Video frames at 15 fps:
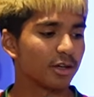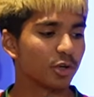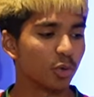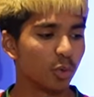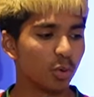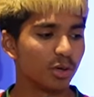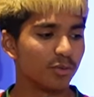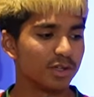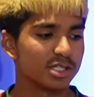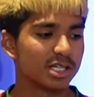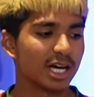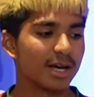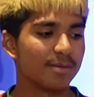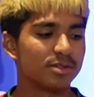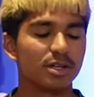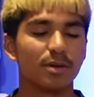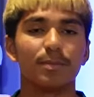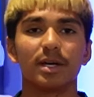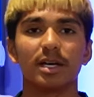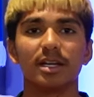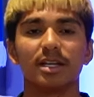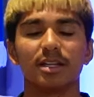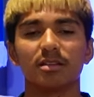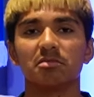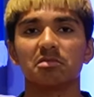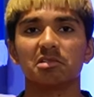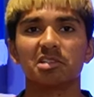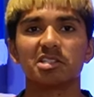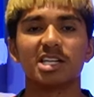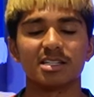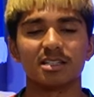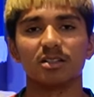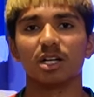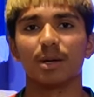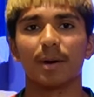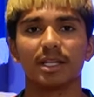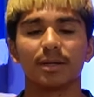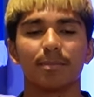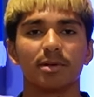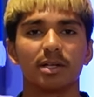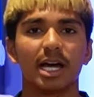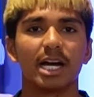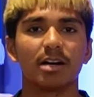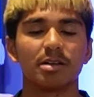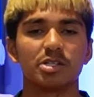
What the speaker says: a quarter of his games he appeared in, says a lot about the player.